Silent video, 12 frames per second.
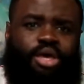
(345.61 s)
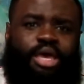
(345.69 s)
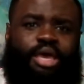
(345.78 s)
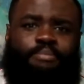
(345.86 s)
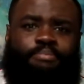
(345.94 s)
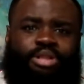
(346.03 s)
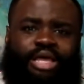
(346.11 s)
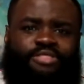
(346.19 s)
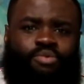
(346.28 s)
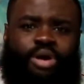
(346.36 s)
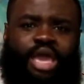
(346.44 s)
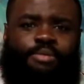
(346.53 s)
and play the
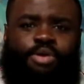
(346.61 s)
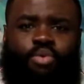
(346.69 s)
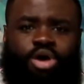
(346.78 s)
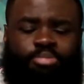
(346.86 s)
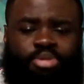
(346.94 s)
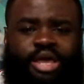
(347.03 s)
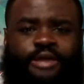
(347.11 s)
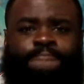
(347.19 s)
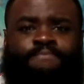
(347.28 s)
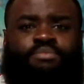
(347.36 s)
way we want to play,